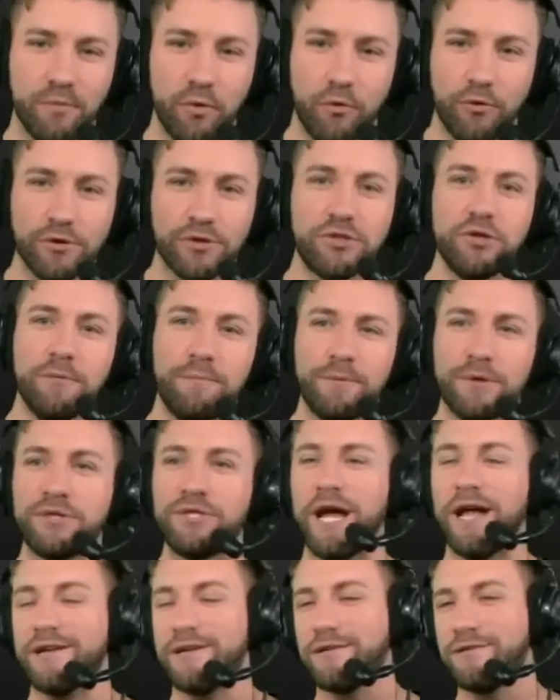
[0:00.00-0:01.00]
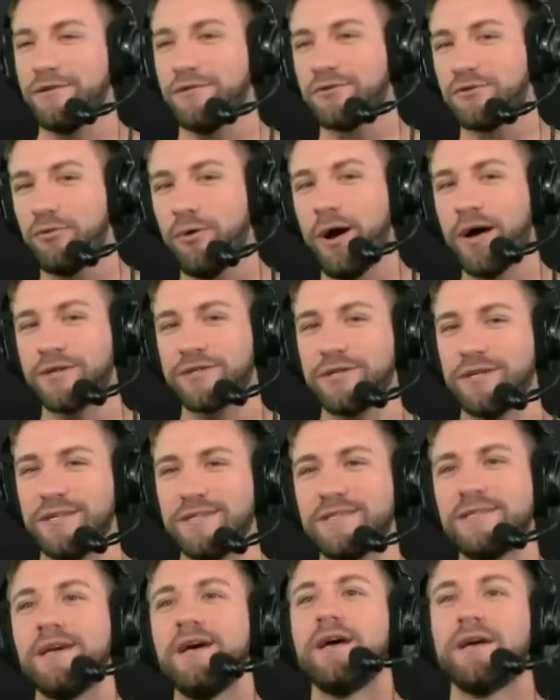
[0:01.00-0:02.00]
or super chat. Get those
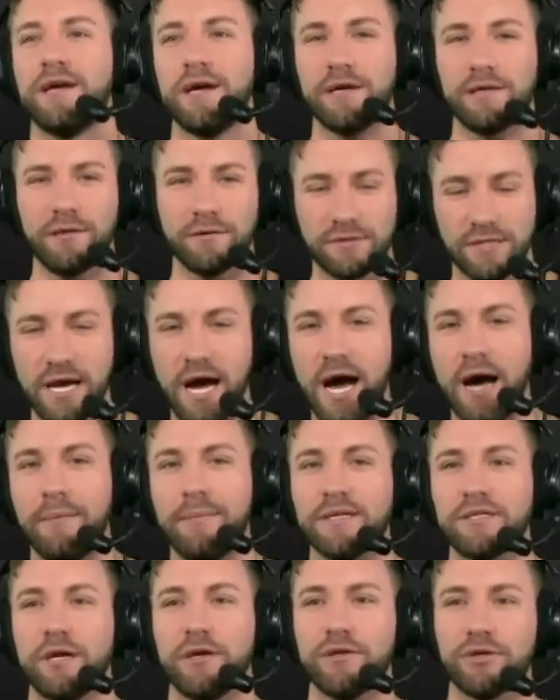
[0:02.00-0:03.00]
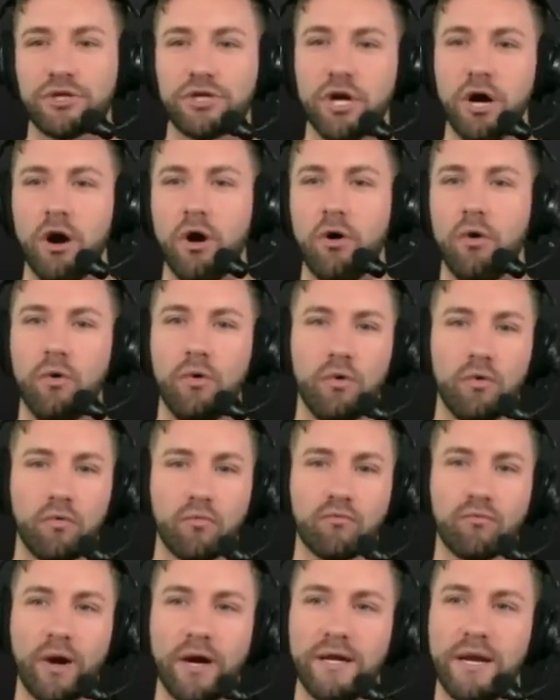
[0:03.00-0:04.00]
questions, get those comments on the show
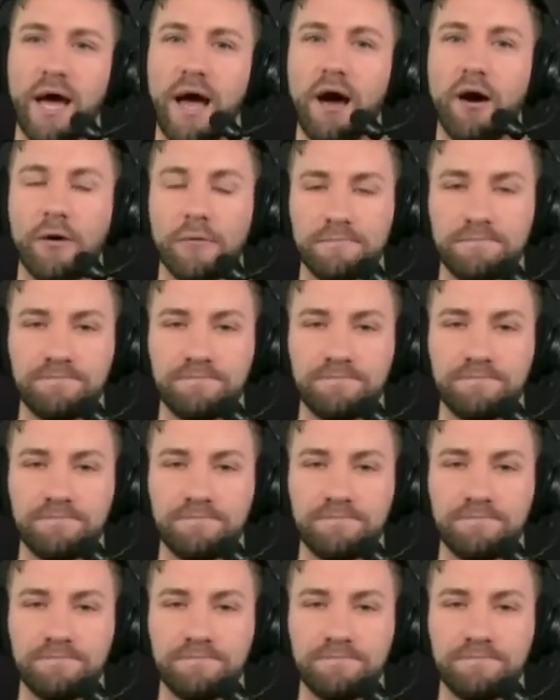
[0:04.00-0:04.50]
right now.